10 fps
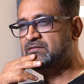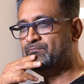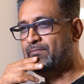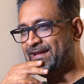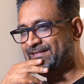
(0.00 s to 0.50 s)

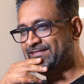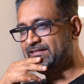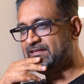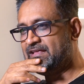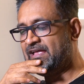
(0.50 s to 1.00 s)

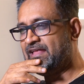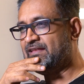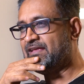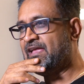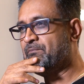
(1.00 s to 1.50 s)
medicine
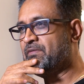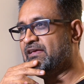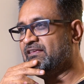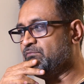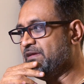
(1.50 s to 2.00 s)
and
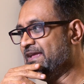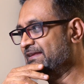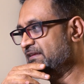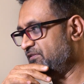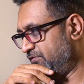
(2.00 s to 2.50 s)
MIS be any
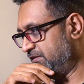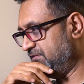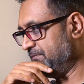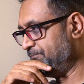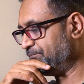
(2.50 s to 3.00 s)
different?